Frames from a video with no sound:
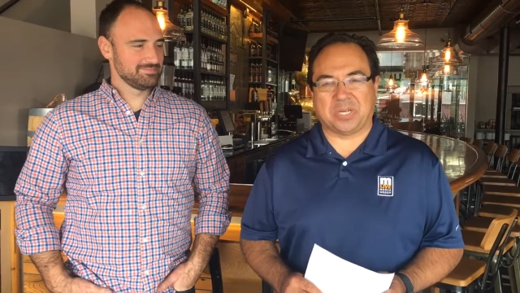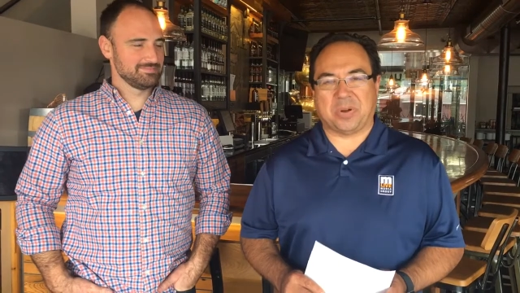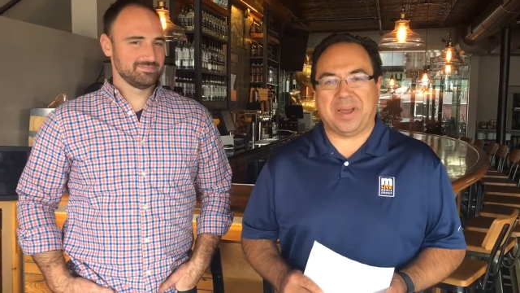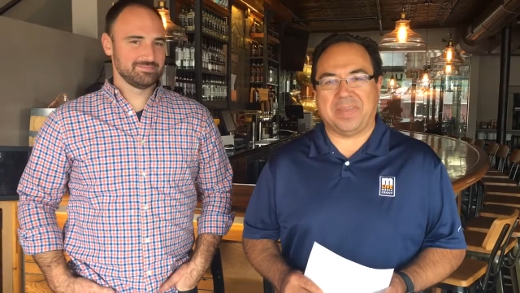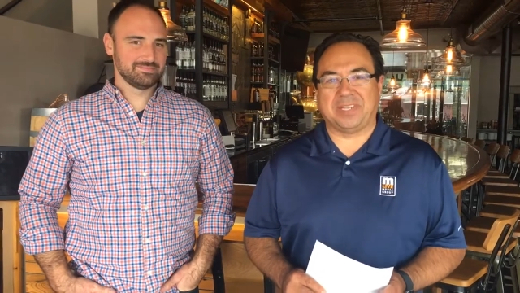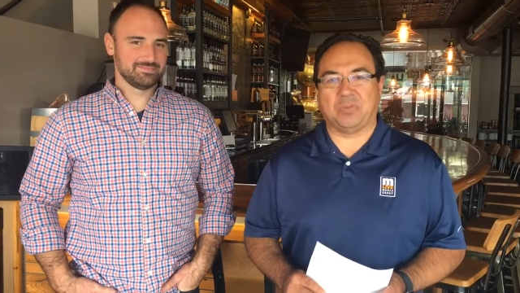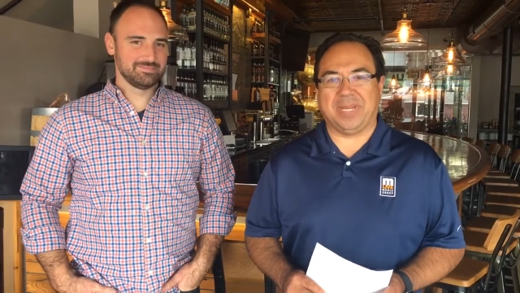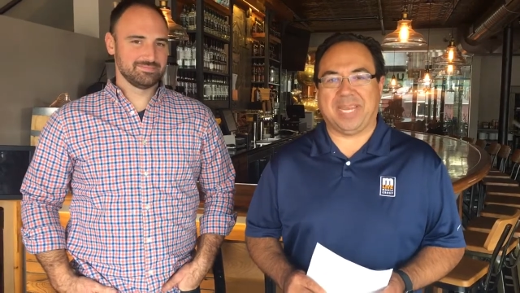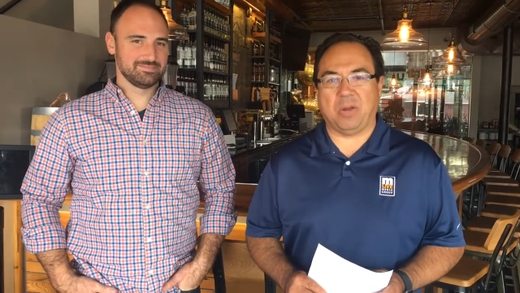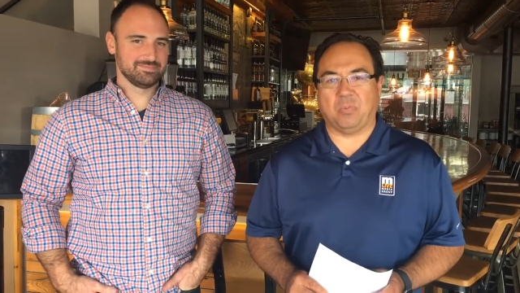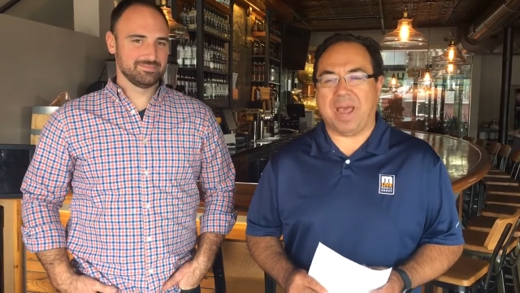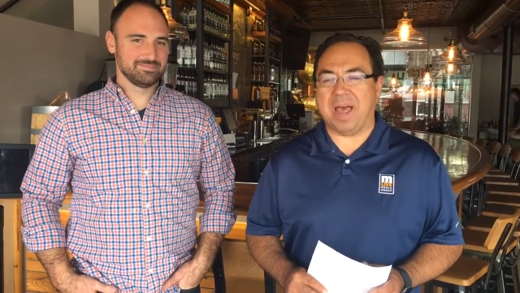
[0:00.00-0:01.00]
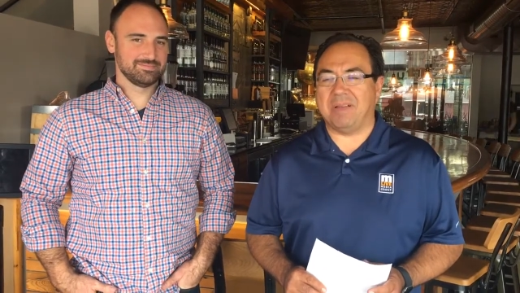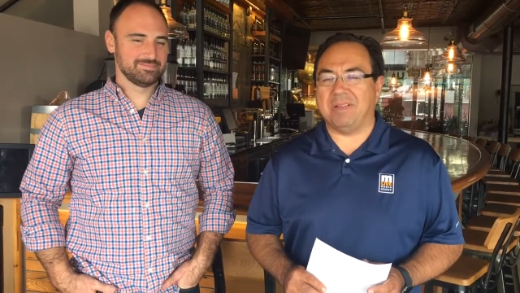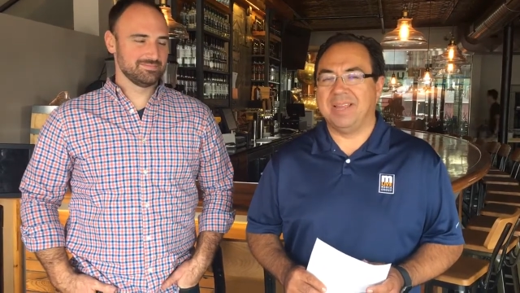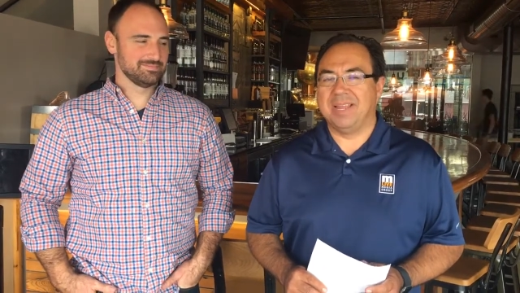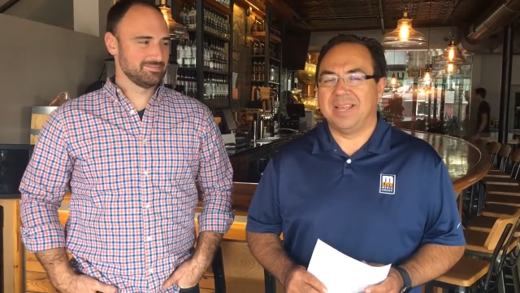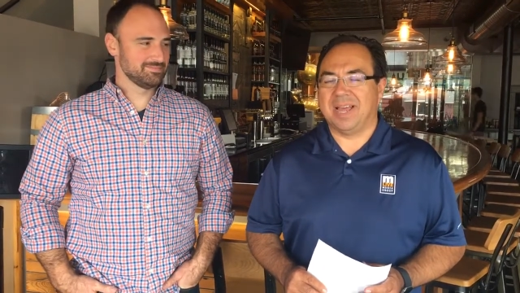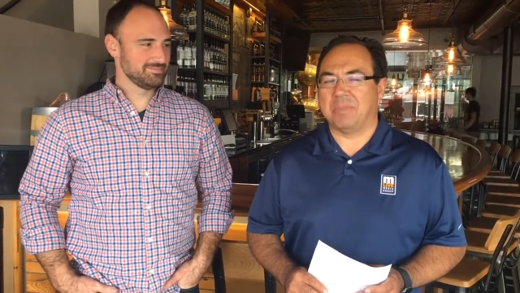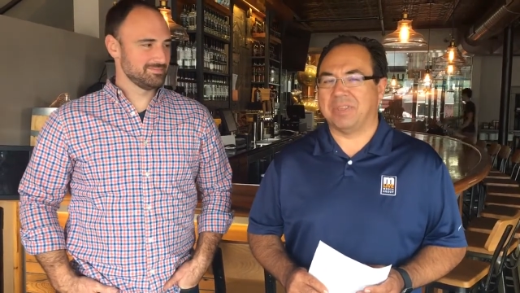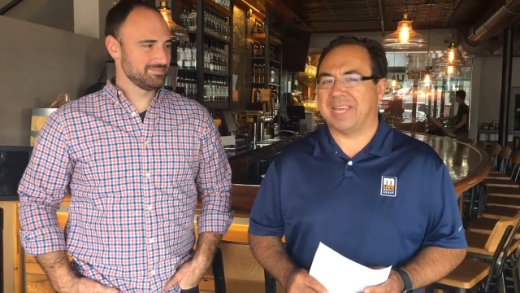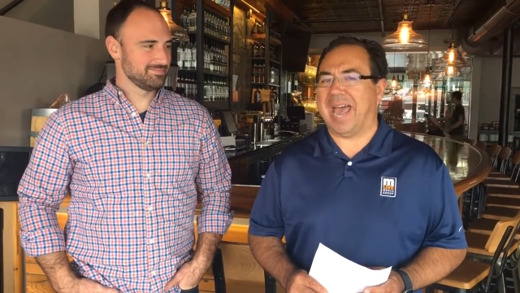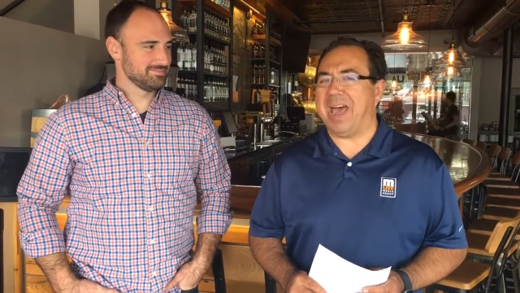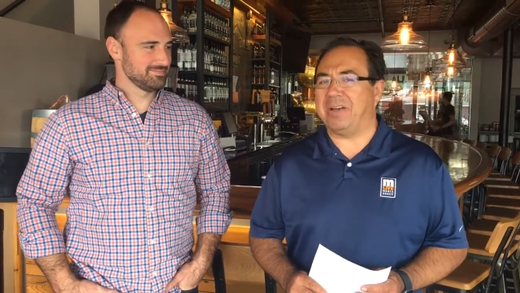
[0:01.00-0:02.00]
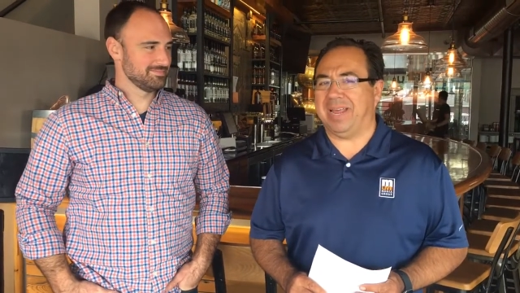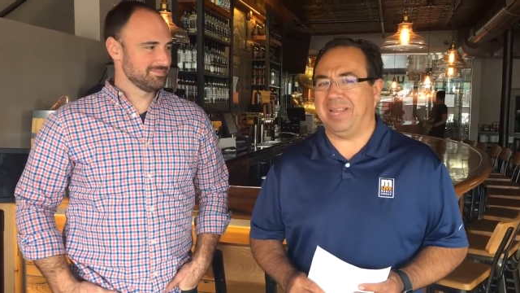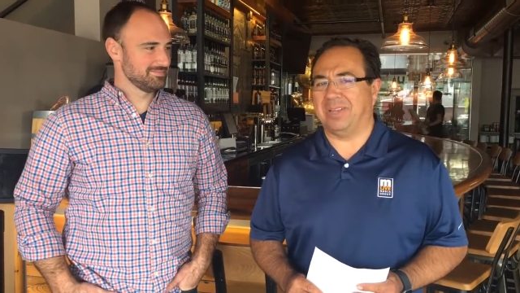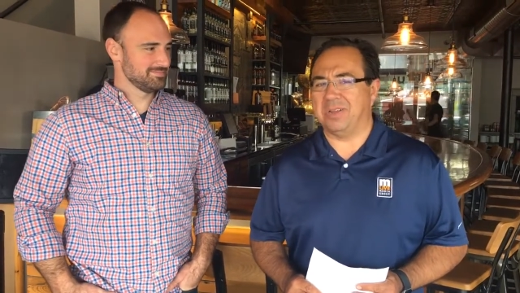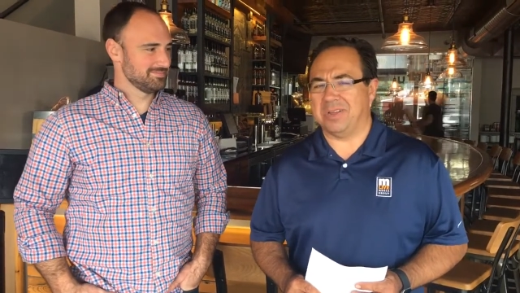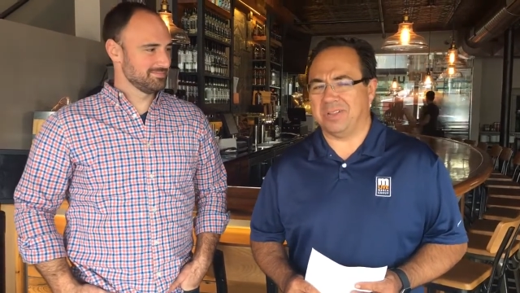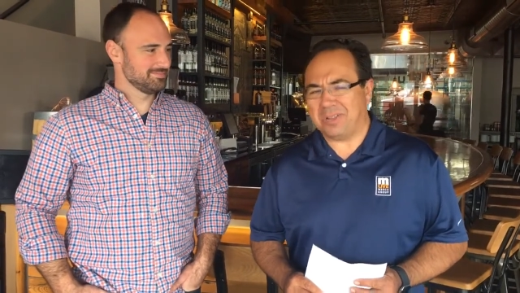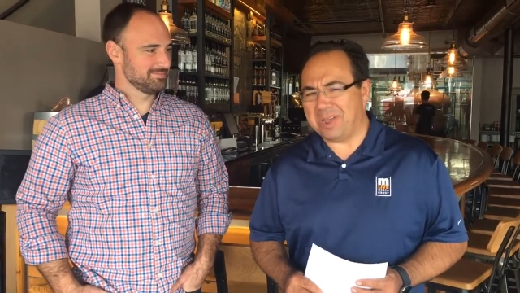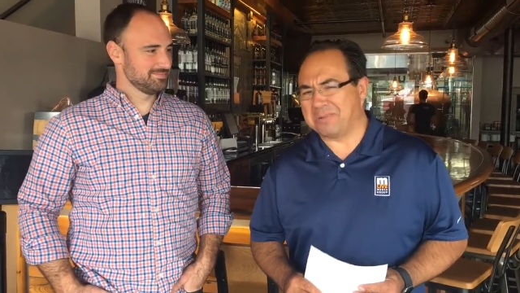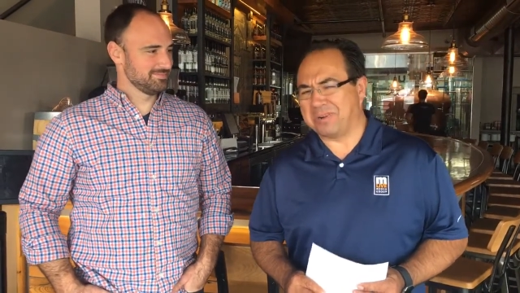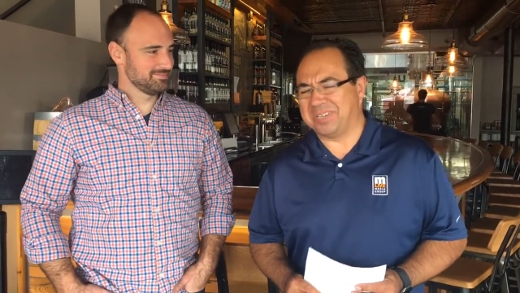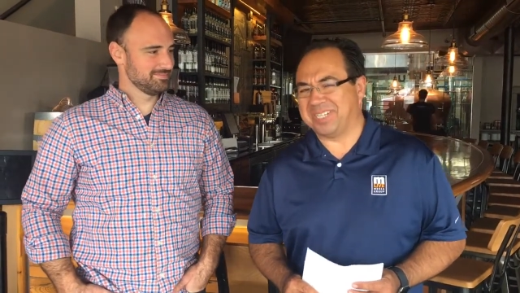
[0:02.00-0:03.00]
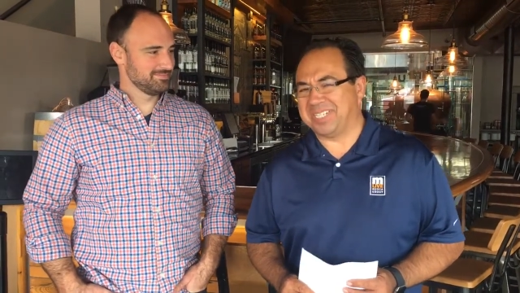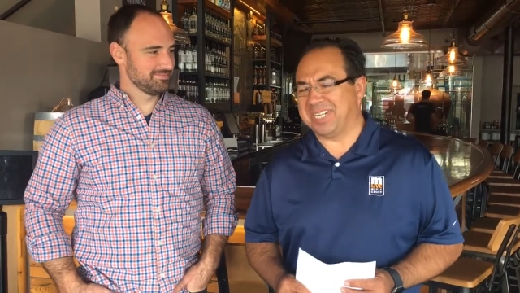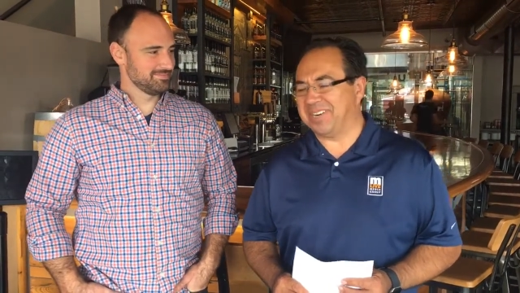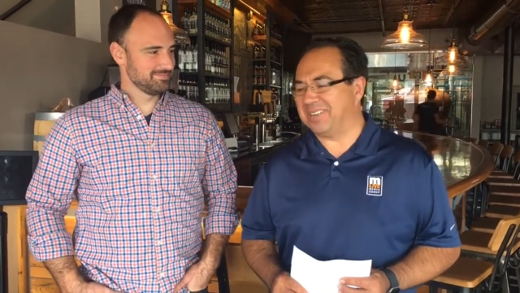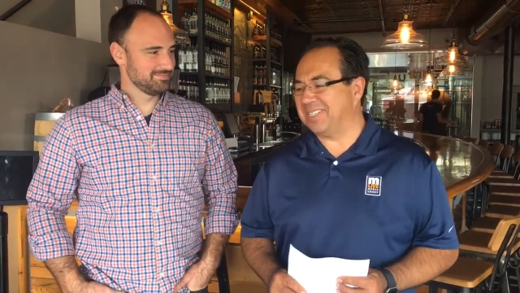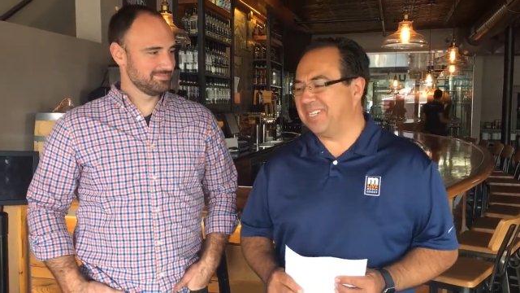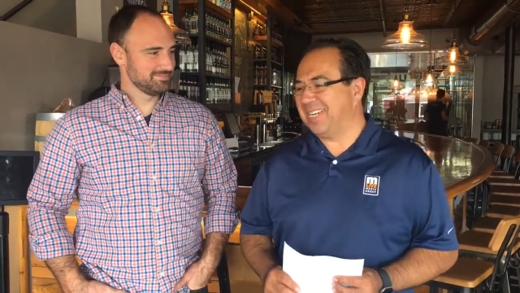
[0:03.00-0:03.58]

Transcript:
Speaker 1: going on this weekend? Well, I'm with Kyle at Long Road Distillers